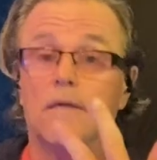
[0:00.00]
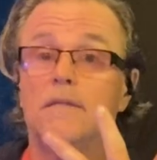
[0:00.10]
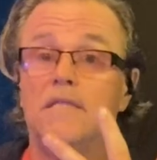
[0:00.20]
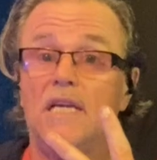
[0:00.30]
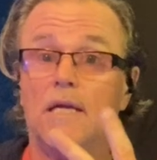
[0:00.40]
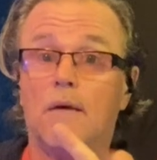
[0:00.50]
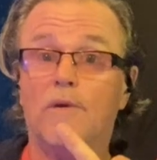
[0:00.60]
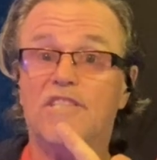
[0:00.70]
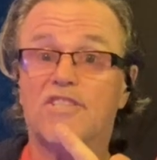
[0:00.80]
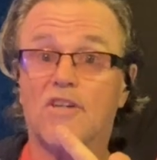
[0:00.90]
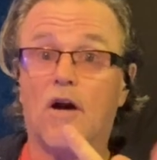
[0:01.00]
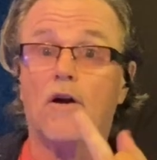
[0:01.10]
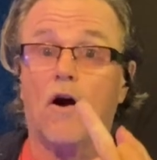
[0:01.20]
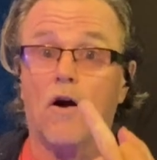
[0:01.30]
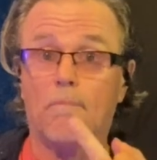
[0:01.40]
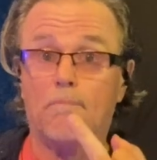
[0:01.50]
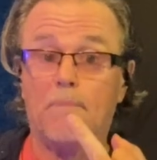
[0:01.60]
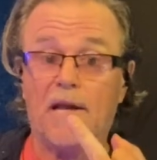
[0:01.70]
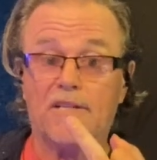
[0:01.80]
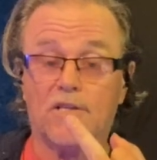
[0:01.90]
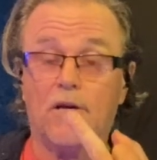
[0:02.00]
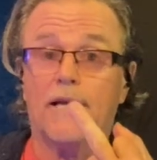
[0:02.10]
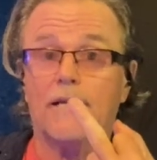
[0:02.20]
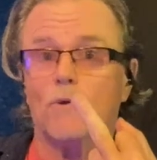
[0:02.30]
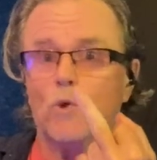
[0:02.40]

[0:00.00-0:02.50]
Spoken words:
D. We'd start our pentatonic,